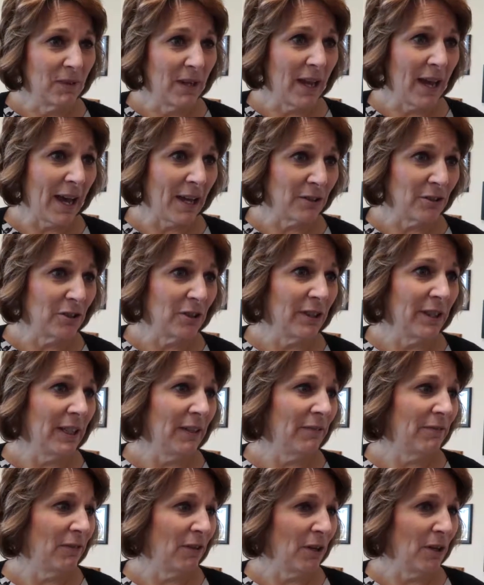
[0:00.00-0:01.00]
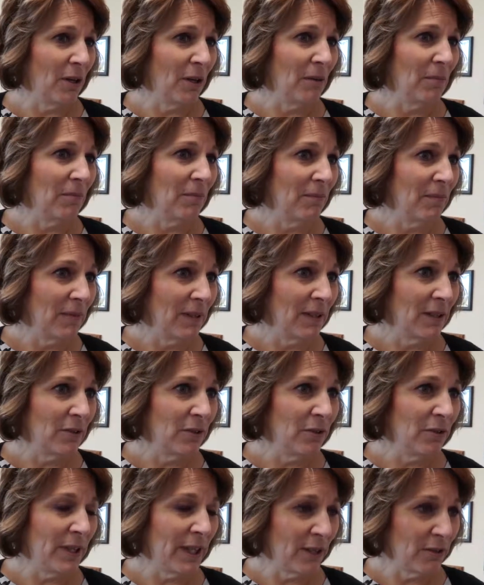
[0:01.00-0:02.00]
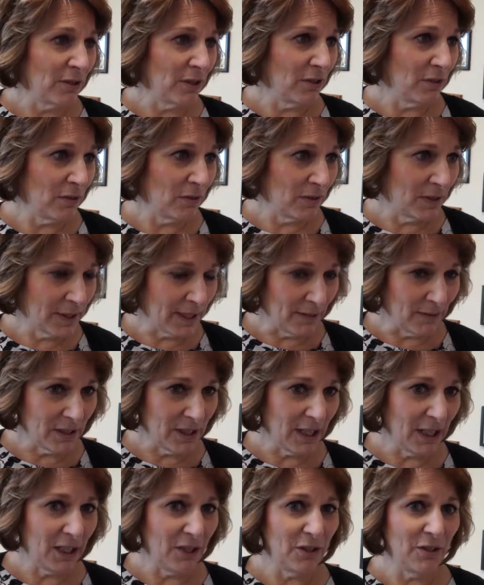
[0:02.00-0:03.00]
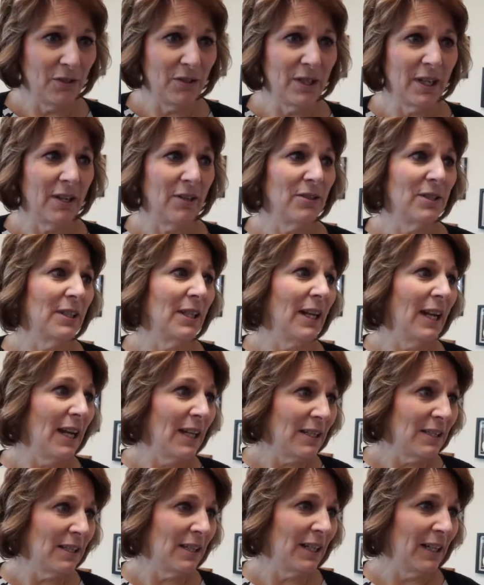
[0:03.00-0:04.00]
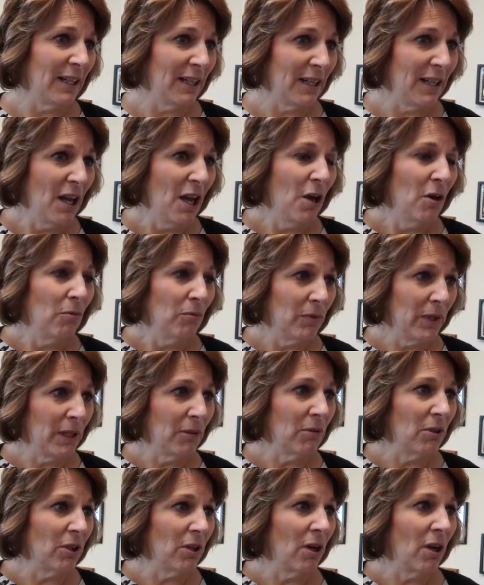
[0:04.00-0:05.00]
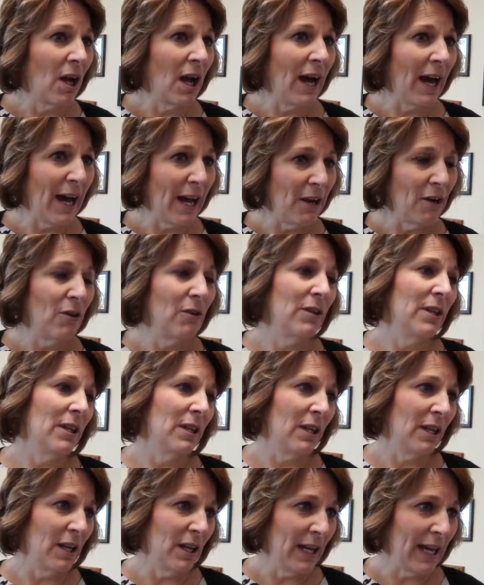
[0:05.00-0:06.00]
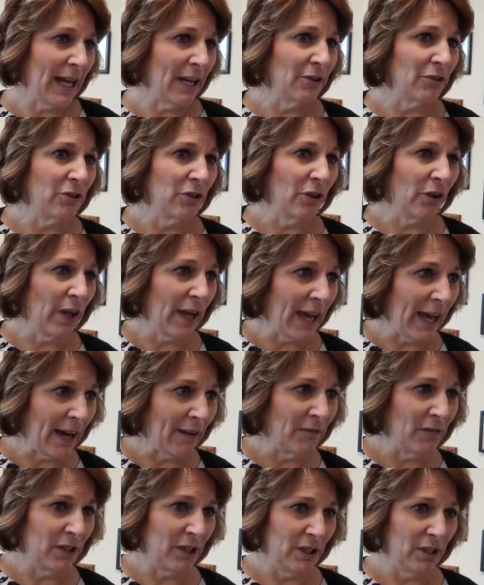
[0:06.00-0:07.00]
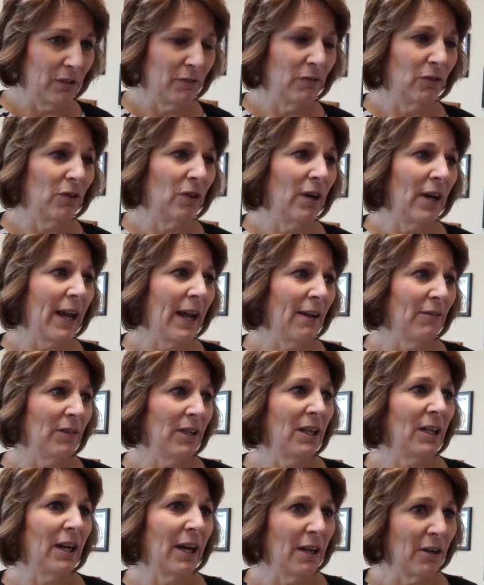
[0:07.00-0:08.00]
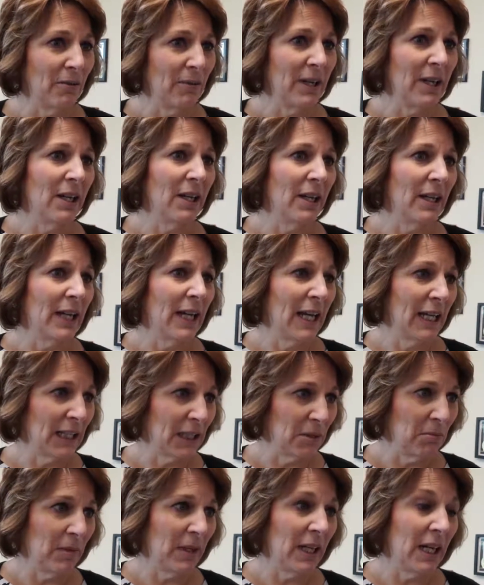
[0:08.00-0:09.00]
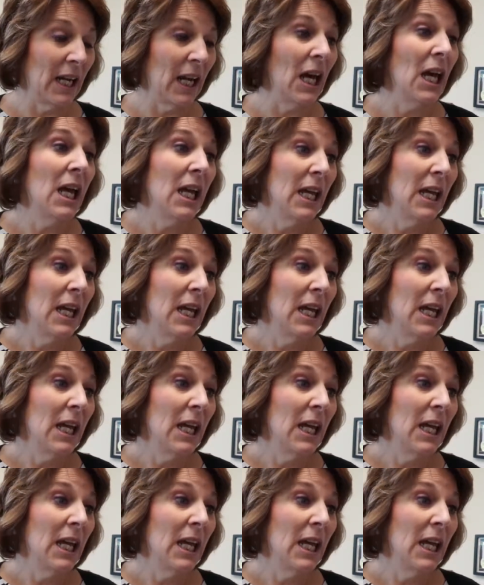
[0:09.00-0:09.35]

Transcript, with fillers: actually, from 2017 2018, we were higher than the national average for having gonorrhea and chlamydia